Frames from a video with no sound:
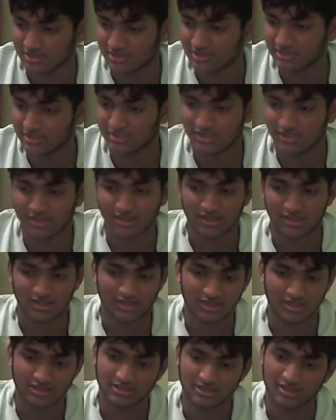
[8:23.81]
And
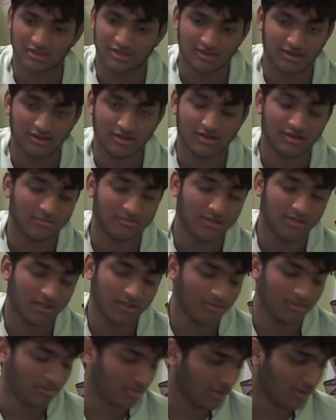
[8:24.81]
he's like, oh, blah,
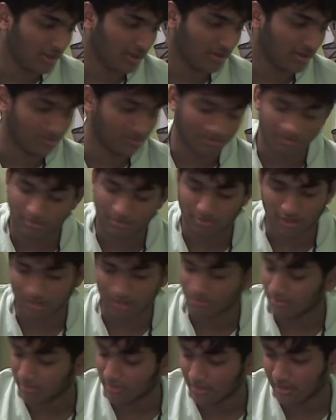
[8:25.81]
blah, blah, and I'm like, blah,
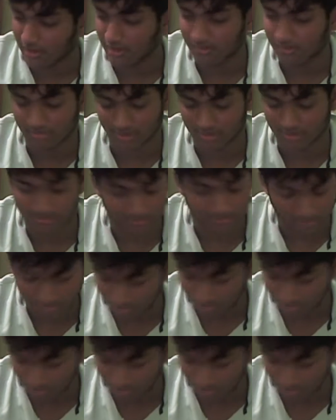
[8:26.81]
blah, blah, blah, blah, blah, blah,